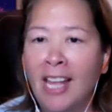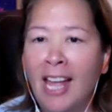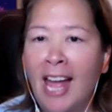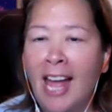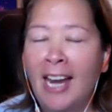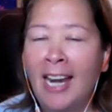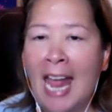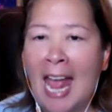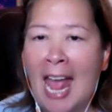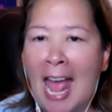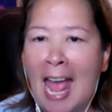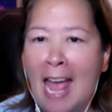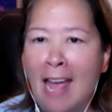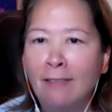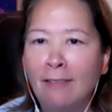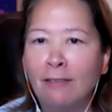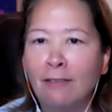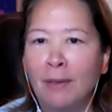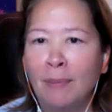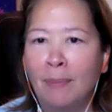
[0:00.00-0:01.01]
And
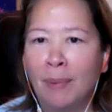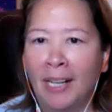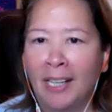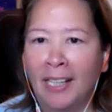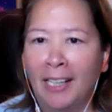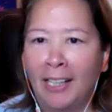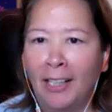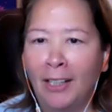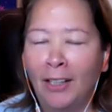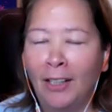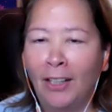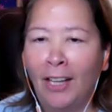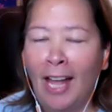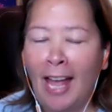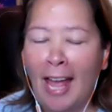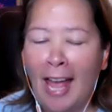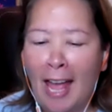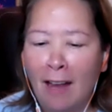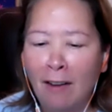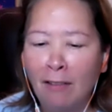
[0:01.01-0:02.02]
everybody,
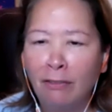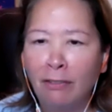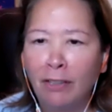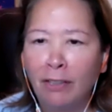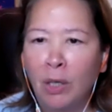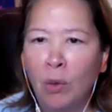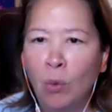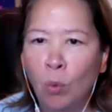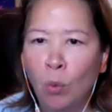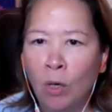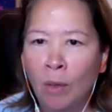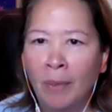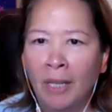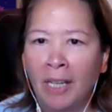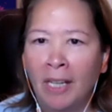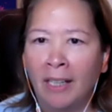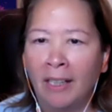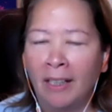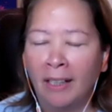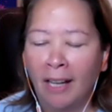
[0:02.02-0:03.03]
every
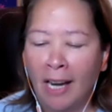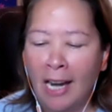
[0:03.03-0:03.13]
woman